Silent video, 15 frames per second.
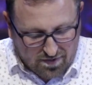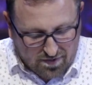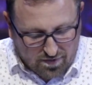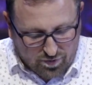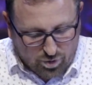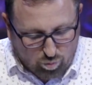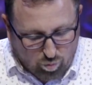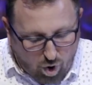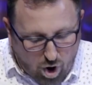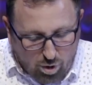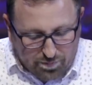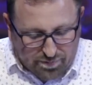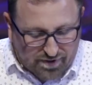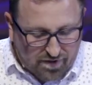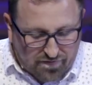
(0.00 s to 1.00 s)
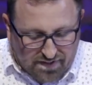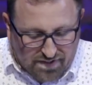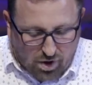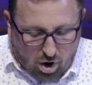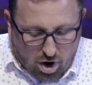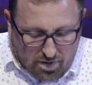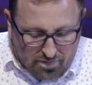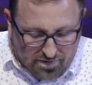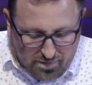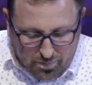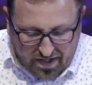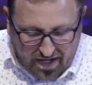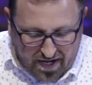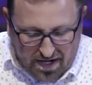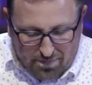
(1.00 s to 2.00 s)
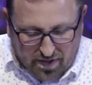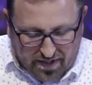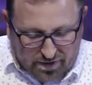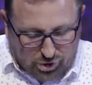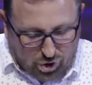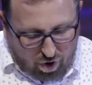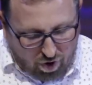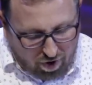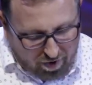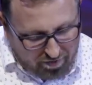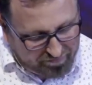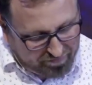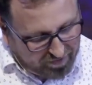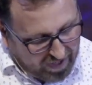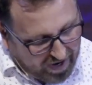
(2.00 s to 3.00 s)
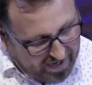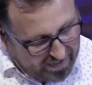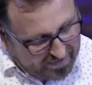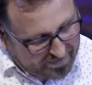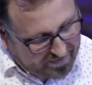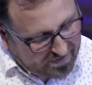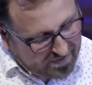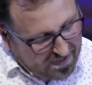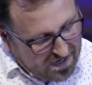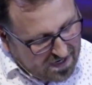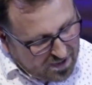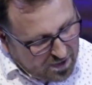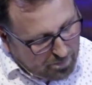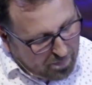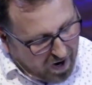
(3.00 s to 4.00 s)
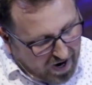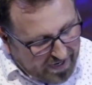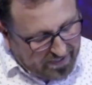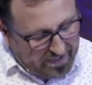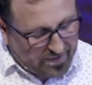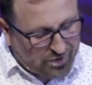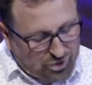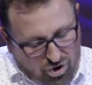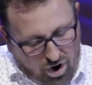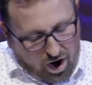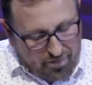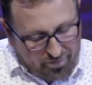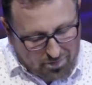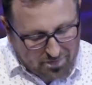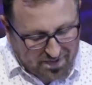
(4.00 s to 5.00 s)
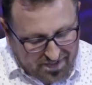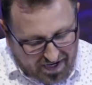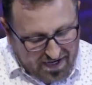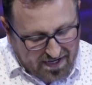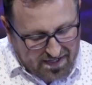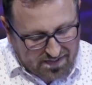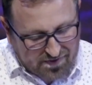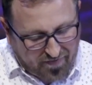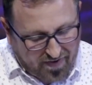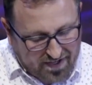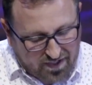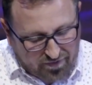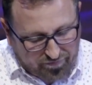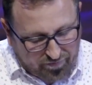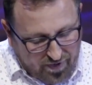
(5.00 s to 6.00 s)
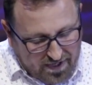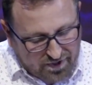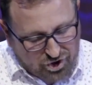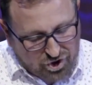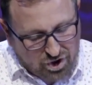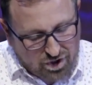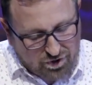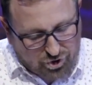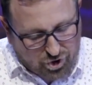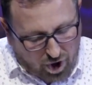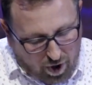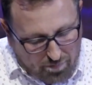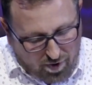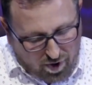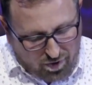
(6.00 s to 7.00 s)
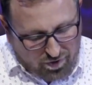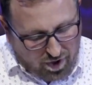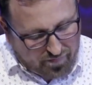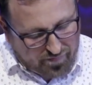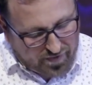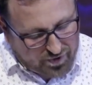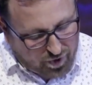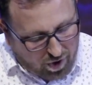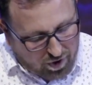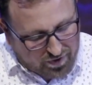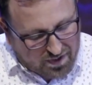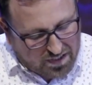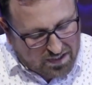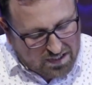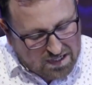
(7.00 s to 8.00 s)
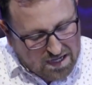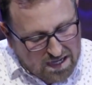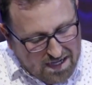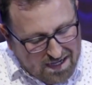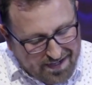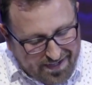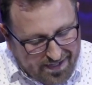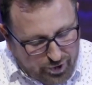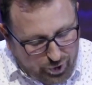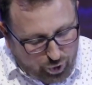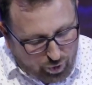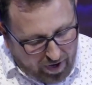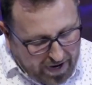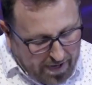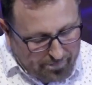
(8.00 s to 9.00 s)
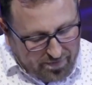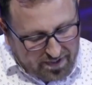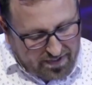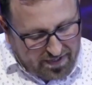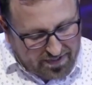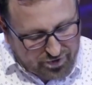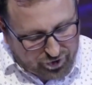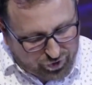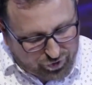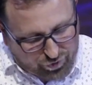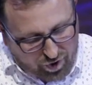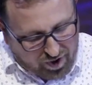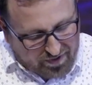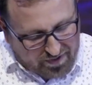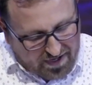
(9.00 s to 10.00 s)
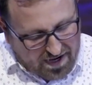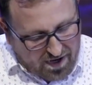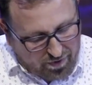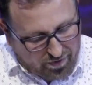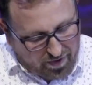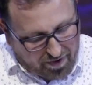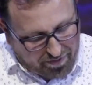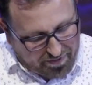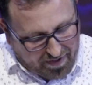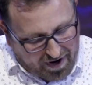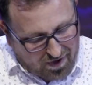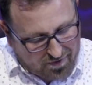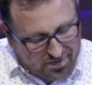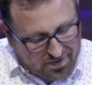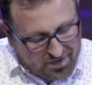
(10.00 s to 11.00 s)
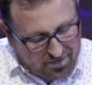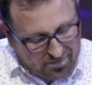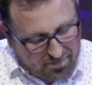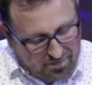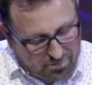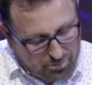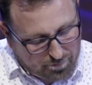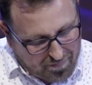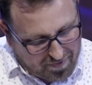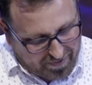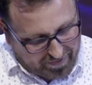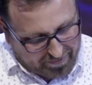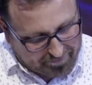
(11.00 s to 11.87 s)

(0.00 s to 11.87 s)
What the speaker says: The ropes of his arms became like charred flax. The bindings dropped from his hands. Finding a fresh jawbone of a donkey, he grabbed it and struck down 1,000 men.